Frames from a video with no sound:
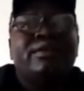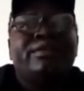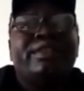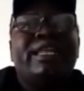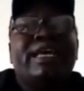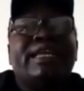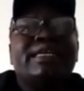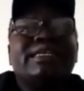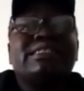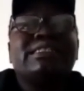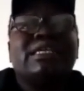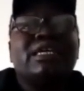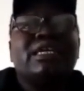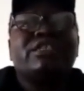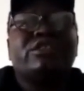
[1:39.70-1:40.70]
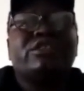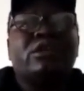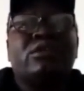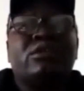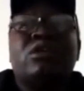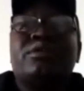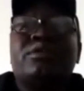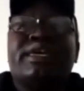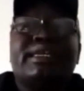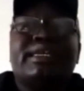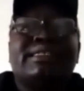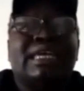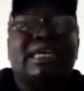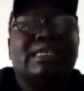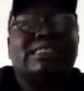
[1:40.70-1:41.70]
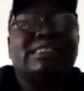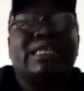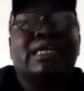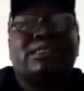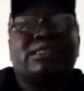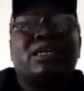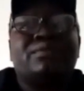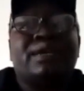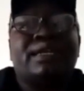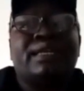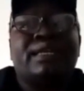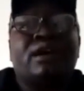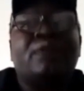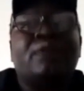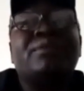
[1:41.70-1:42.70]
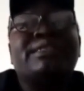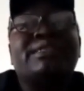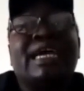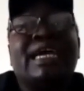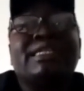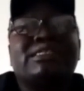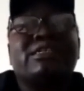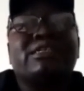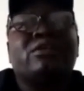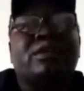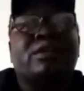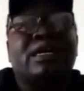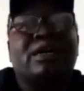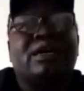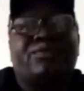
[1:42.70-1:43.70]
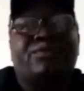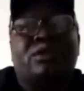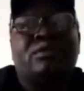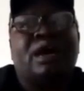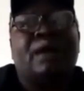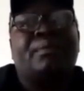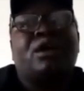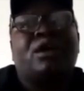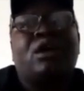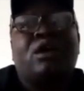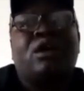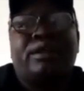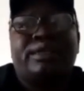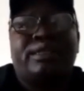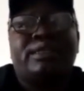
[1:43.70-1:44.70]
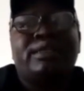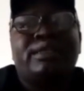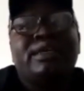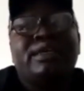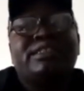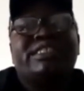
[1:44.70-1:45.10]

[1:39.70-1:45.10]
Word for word: let his kids know, okay, daddy's locked up right now, but daddy still love you. Miyoshi Price, News